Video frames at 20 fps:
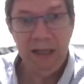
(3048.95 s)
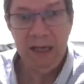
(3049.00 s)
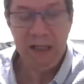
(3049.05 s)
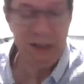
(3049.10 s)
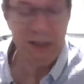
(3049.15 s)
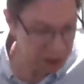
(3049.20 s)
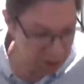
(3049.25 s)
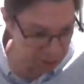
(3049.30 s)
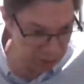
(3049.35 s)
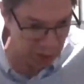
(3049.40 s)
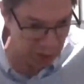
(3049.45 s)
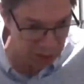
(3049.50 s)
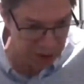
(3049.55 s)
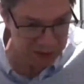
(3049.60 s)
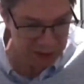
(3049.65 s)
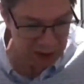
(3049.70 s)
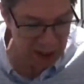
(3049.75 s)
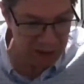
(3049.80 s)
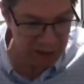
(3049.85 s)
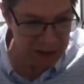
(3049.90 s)
And she
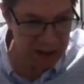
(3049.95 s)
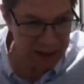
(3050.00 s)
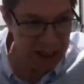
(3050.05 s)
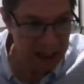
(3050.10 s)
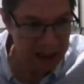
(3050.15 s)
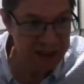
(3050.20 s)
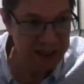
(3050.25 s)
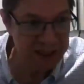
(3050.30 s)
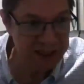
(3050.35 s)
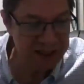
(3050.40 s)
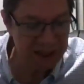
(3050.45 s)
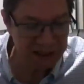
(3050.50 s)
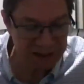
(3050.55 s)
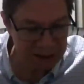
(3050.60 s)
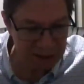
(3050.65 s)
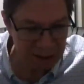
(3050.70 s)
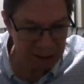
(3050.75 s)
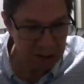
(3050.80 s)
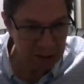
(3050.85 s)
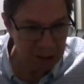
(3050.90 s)
looks down and she says,
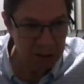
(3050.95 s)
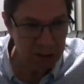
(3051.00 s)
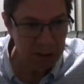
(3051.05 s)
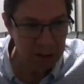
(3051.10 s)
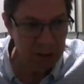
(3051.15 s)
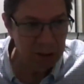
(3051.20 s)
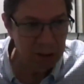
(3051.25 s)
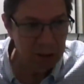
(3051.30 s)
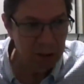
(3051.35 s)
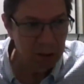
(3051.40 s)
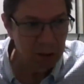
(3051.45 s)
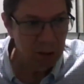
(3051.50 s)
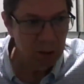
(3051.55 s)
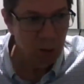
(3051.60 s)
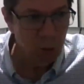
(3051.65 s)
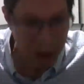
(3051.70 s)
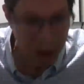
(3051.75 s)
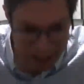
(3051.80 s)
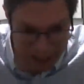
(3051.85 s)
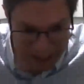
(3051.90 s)

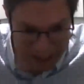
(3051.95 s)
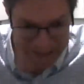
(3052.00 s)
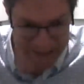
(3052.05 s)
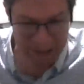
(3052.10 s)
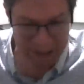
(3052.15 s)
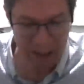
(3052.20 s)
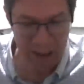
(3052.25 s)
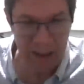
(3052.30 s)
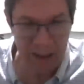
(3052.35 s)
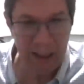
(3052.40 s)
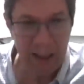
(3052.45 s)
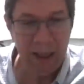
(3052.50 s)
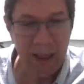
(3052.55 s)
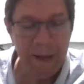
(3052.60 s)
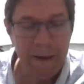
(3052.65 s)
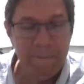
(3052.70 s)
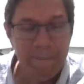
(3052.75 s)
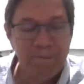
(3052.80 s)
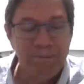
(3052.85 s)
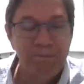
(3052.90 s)
Wayne.
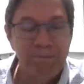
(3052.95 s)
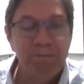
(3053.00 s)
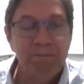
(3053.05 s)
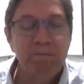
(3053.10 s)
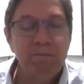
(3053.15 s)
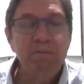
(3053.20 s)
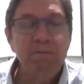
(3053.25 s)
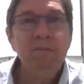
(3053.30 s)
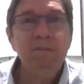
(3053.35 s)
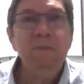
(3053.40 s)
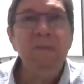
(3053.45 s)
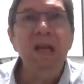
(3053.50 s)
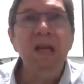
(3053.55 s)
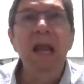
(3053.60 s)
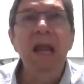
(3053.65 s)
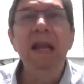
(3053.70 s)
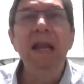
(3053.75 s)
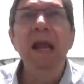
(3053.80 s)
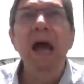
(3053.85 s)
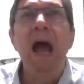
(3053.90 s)

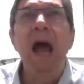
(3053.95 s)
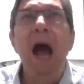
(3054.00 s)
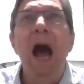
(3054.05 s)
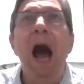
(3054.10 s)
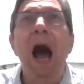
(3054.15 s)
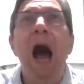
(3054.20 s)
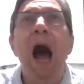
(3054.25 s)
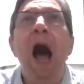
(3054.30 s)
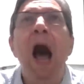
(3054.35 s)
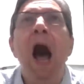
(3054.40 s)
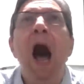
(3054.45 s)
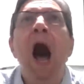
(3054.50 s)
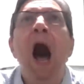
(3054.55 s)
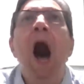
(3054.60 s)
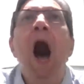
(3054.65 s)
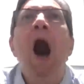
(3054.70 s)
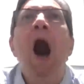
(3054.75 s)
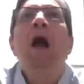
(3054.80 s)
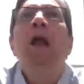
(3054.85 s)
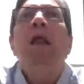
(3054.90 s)
And
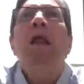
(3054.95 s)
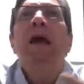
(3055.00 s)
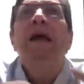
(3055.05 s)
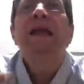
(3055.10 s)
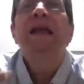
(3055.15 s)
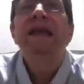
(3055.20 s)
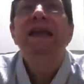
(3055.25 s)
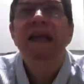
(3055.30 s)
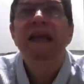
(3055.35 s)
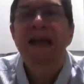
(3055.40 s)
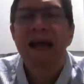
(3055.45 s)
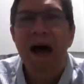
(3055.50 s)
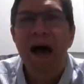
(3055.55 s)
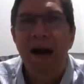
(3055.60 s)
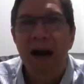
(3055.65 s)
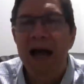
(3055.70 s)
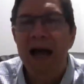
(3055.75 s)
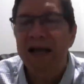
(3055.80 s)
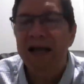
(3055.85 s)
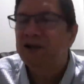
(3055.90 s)
all I can get
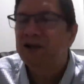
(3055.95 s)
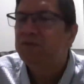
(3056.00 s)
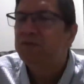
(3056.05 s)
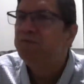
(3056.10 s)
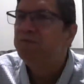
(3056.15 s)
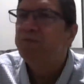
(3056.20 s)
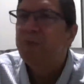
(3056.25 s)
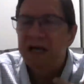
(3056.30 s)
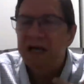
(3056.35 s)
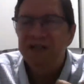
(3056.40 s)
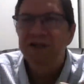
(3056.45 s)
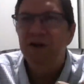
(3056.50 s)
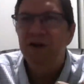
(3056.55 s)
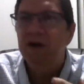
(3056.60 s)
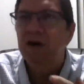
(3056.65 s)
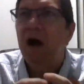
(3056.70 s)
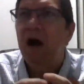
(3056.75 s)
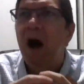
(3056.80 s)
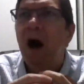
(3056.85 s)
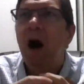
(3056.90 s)
out, I
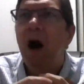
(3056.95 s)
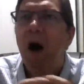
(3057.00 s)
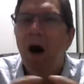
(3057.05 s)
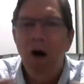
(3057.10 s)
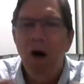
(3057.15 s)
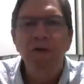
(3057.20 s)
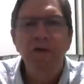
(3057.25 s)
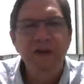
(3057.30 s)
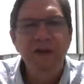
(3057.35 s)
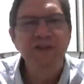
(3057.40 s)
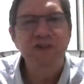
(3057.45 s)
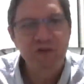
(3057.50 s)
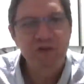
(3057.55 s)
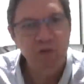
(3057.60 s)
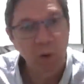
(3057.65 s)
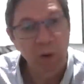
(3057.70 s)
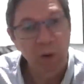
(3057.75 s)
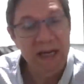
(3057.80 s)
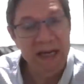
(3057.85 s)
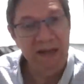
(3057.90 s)
muster all the
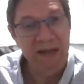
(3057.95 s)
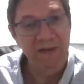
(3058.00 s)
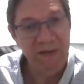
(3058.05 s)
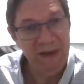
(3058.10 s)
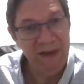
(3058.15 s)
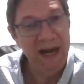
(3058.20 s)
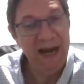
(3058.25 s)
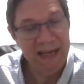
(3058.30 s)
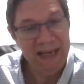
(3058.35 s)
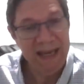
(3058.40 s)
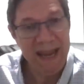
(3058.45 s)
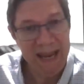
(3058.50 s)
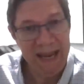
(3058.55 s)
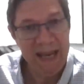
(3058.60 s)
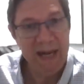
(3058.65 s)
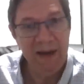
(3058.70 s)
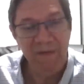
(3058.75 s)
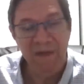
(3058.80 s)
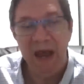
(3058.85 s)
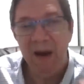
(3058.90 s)
strength that I
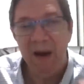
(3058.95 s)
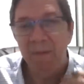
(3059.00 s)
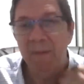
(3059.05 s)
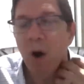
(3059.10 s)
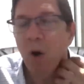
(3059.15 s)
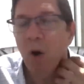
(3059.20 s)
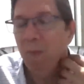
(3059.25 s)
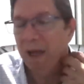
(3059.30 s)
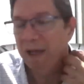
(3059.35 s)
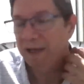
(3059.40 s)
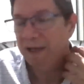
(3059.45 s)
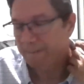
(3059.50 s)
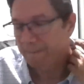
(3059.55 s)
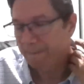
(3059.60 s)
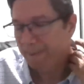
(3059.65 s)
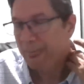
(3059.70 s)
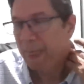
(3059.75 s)
can at that moment.